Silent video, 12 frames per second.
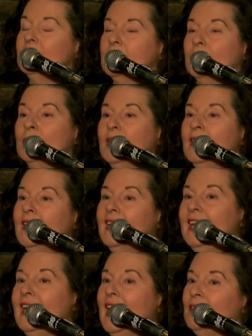So
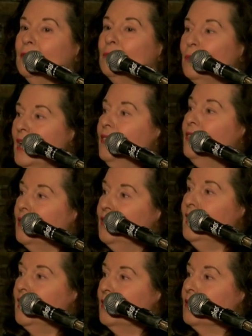he had to rent the
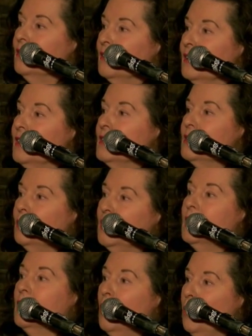theater so he
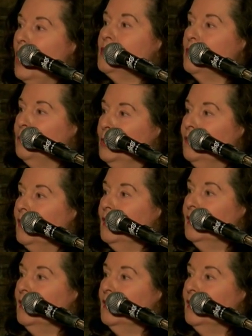could go watch a movie.